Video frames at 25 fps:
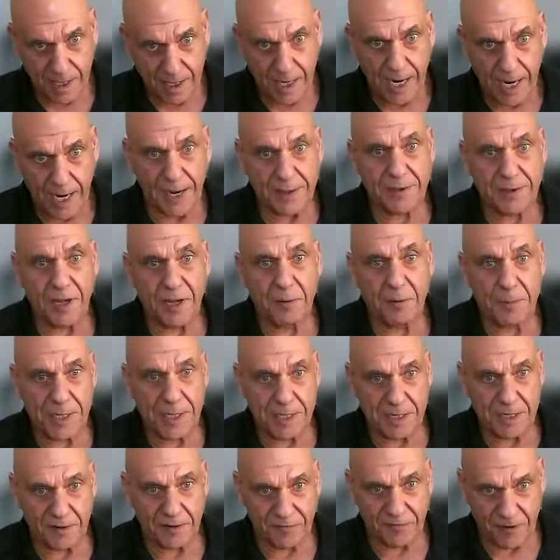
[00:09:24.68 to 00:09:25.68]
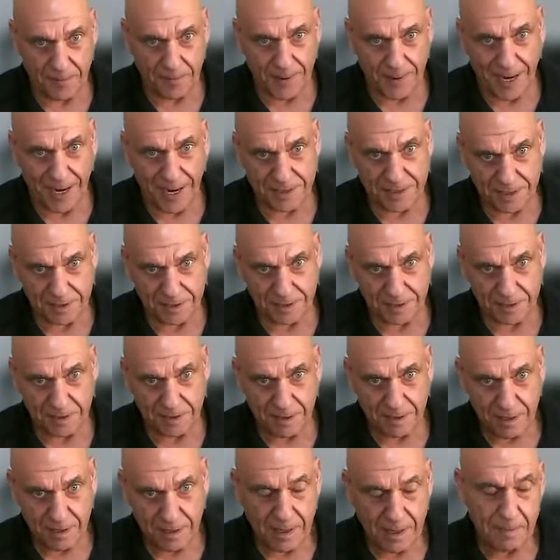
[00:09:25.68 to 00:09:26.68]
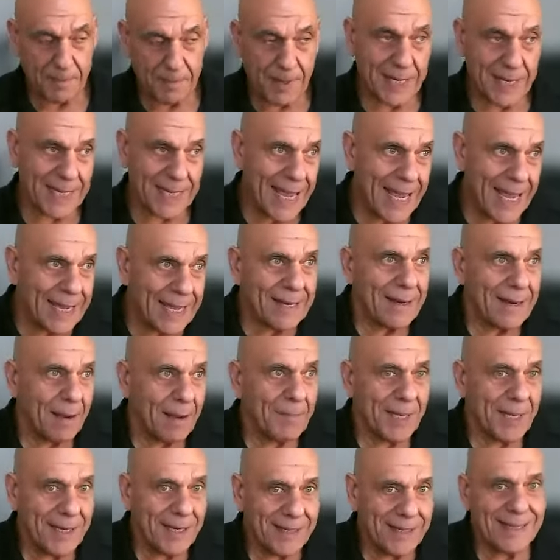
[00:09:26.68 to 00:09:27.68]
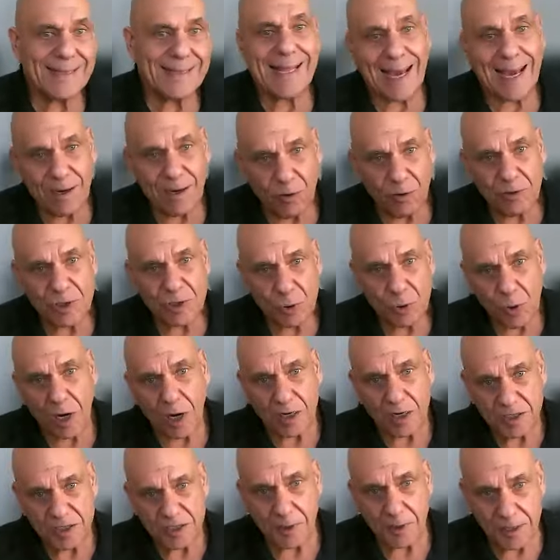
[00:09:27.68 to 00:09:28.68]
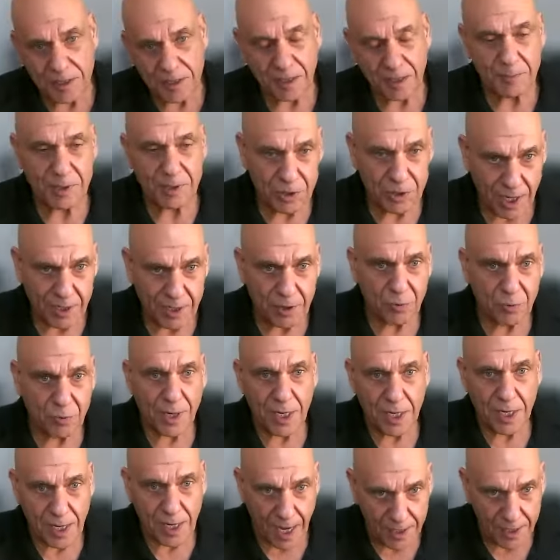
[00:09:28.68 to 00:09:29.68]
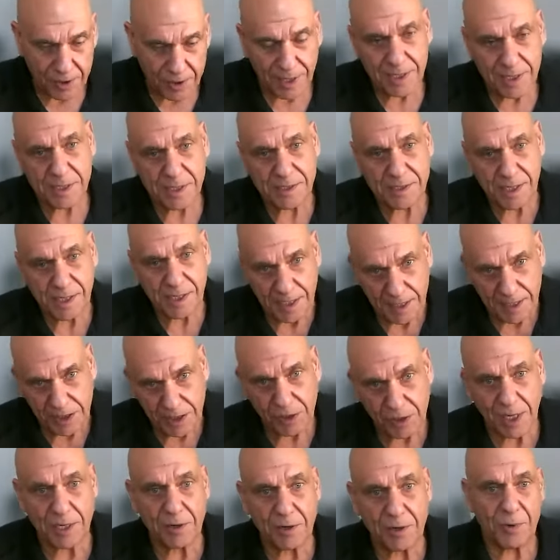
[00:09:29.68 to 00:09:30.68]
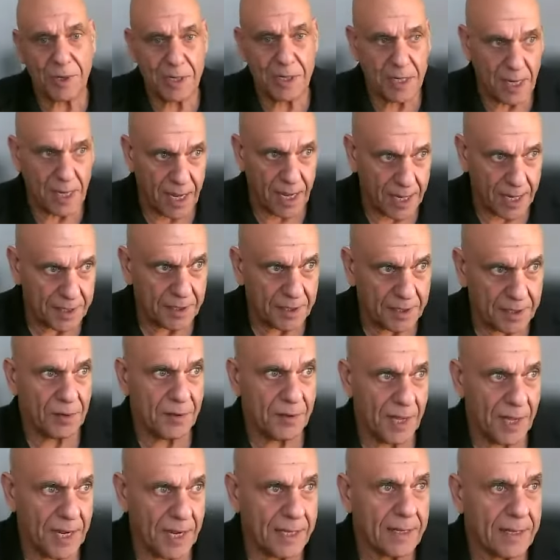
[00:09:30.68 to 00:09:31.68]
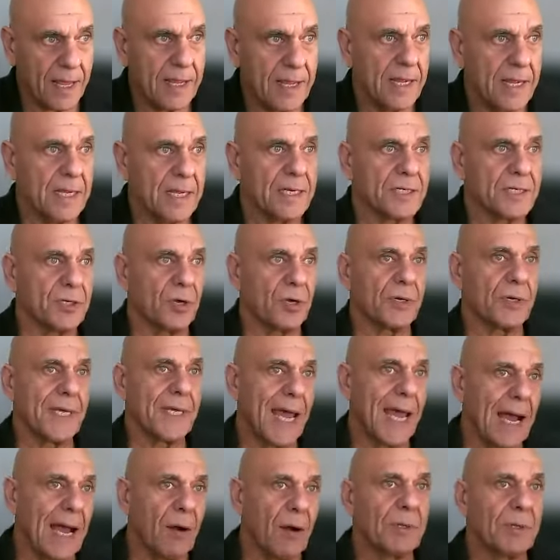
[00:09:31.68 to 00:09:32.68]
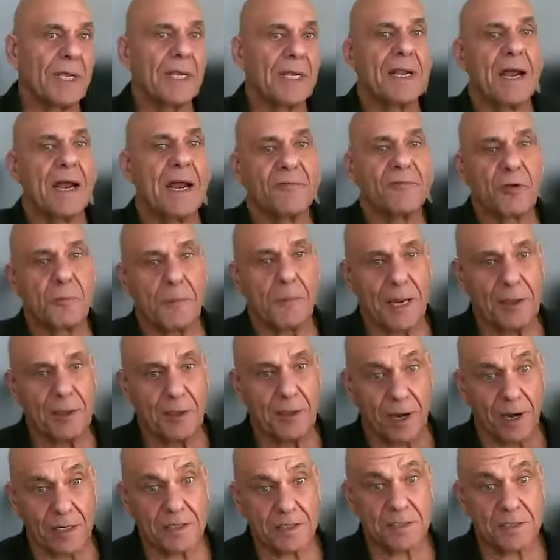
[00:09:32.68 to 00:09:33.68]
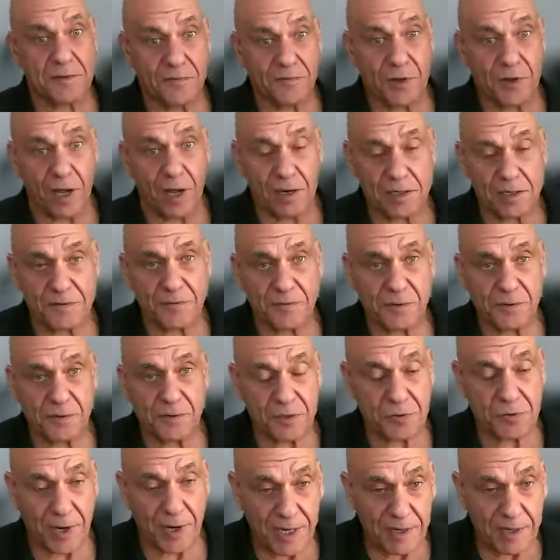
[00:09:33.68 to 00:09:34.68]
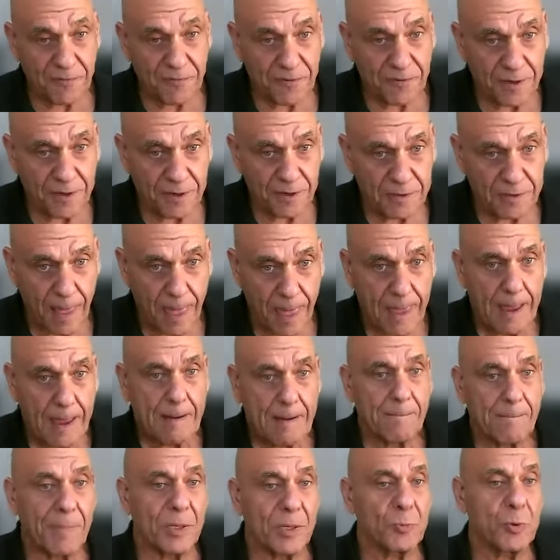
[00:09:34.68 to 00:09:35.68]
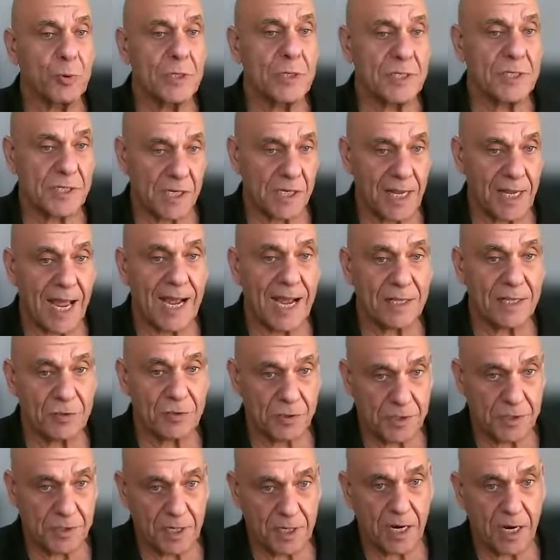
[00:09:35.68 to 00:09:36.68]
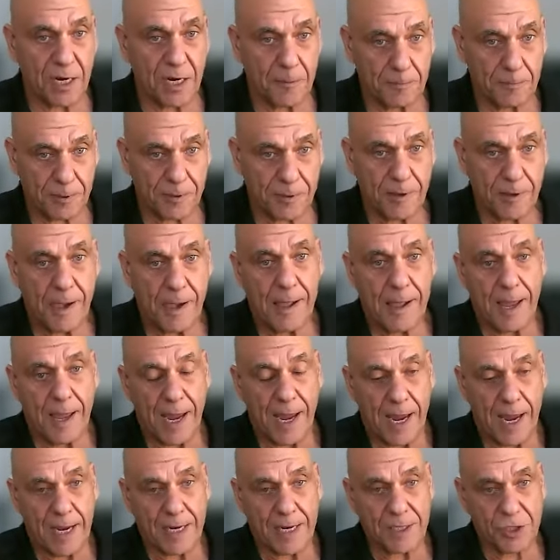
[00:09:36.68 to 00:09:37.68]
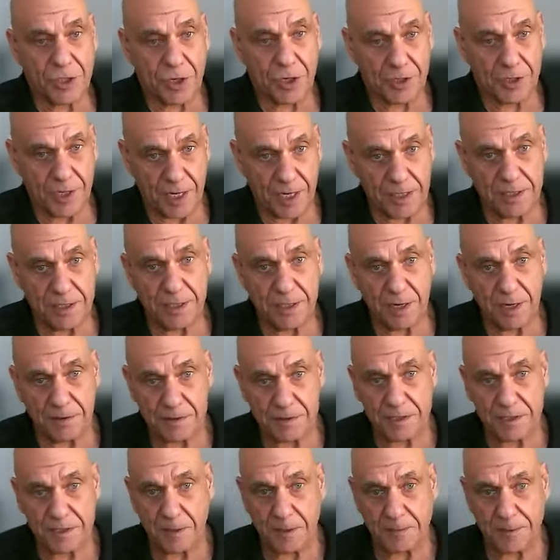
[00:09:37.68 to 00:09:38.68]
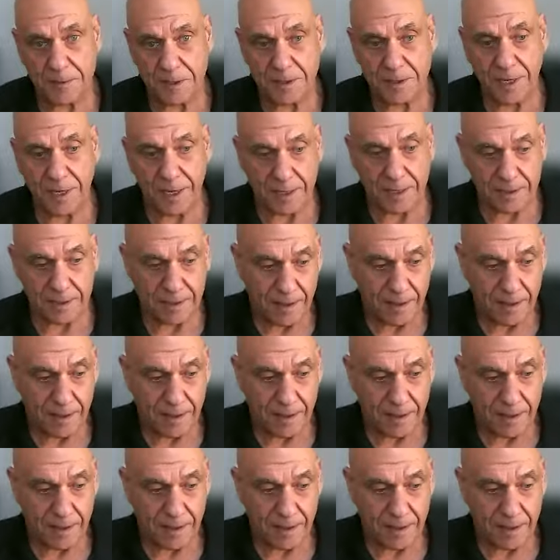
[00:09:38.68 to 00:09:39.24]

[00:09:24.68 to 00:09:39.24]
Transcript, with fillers: and there'll be enough capacity. But again, I mean, that also costs money. I mean, you got to run a line, you got to dig, you got to run a line, and all that. So yeah, we didn't have to pay thousands of dollars for the drain field, but we still had to dig up and connect the other septic tank.